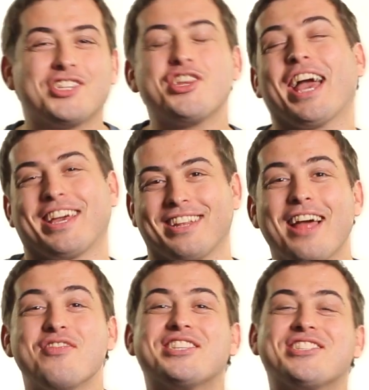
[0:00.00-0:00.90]
check it,
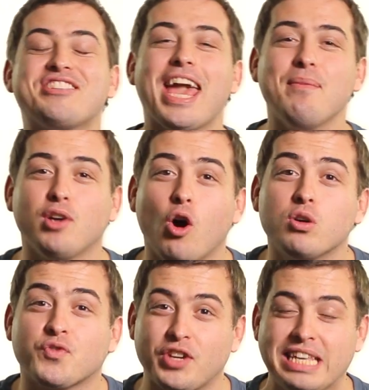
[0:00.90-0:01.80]
the same goes
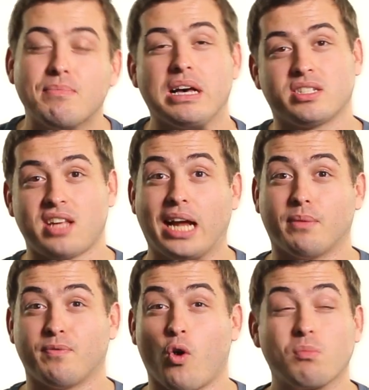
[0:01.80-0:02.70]
for email
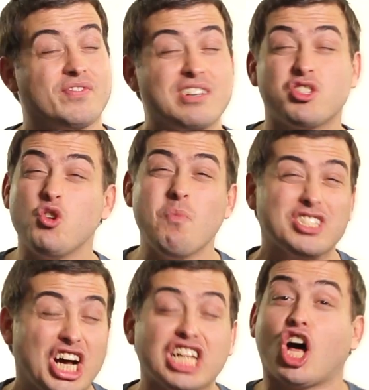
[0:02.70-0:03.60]
sign-up forms. If there's too
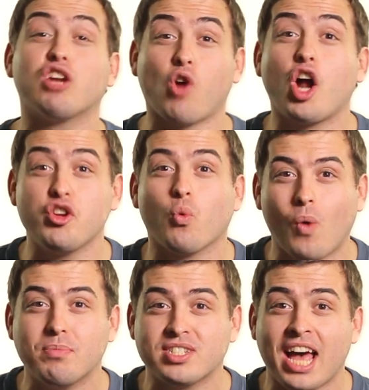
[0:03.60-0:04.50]
much clutter on your
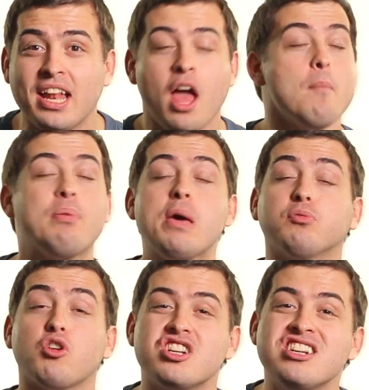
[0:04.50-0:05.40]
website, people
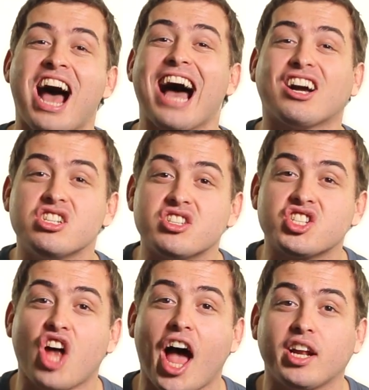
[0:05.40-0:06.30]
are not gonna
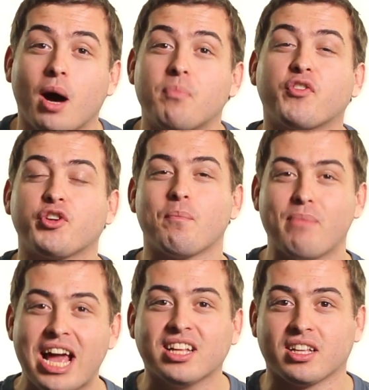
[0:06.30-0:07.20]
sign up for your
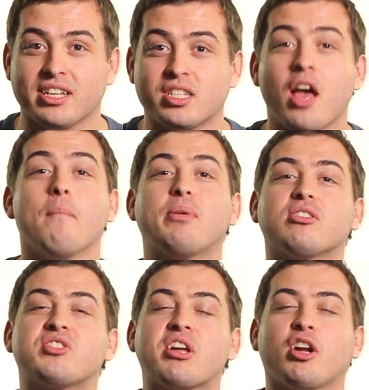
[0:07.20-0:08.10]
mailing list
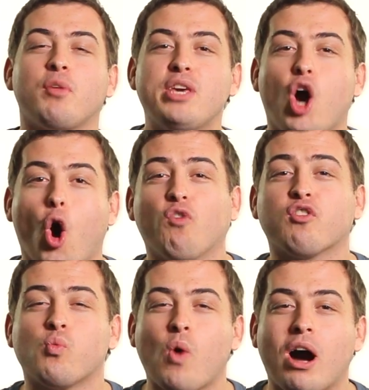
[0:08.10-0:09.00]
because they're gonna be
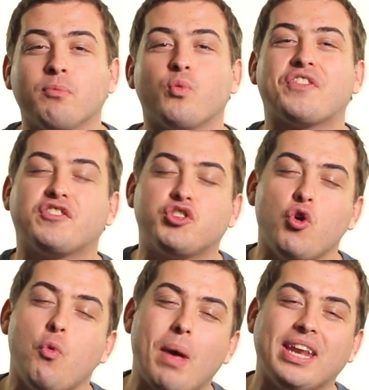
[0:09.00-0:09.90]
overwhelmed with
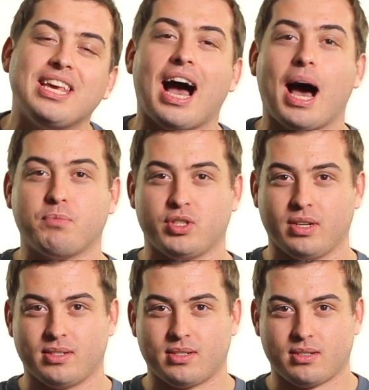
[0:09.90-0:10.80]
too many
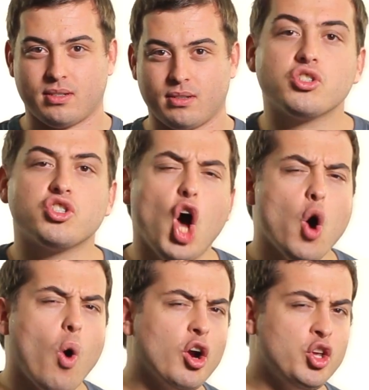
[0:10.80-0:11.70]
options. So,
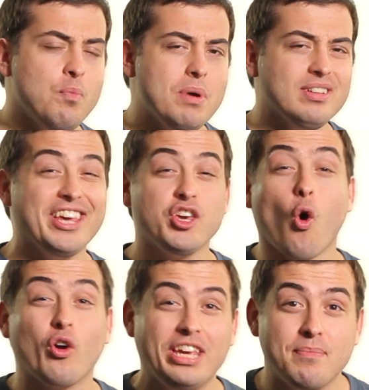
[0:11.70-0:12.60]
are you building
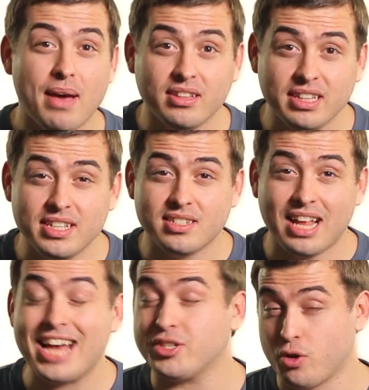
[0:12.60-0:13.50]
your email list
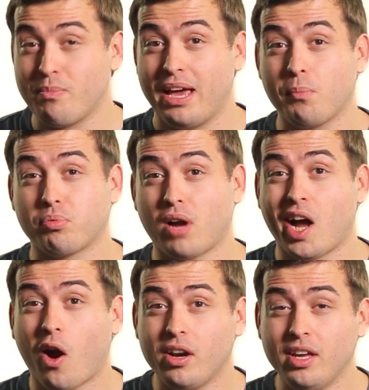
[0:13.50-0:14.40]
as your main
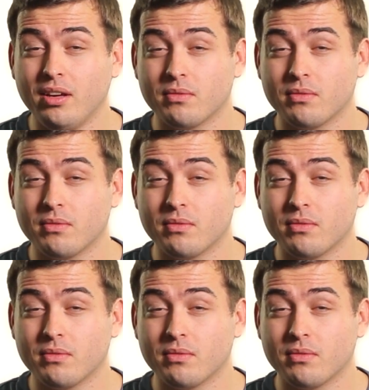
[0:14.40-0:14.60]
priority?